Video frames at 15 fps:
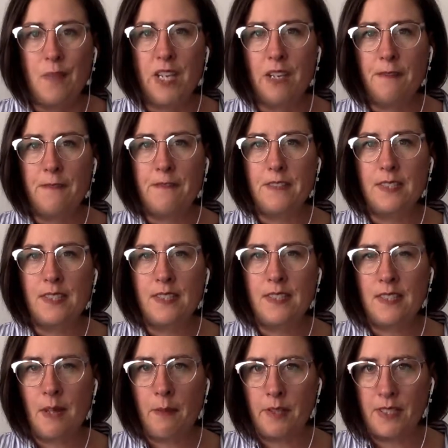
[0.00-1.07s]
if
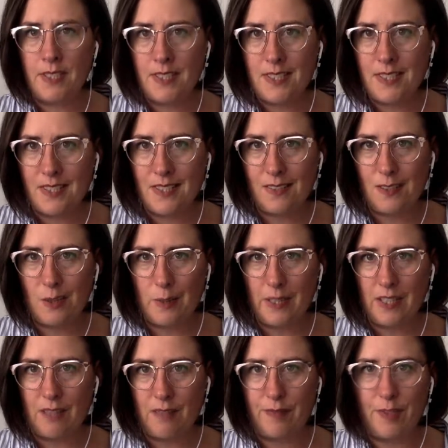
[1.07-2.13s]
some of this is a little
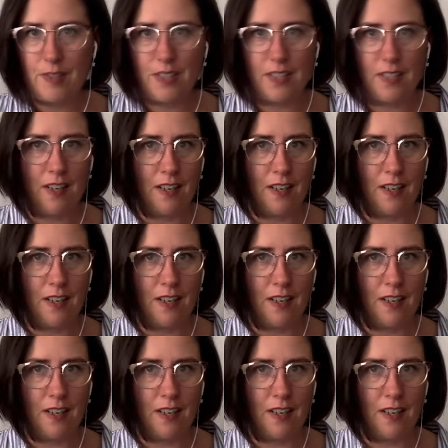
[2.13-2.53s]
bit confusing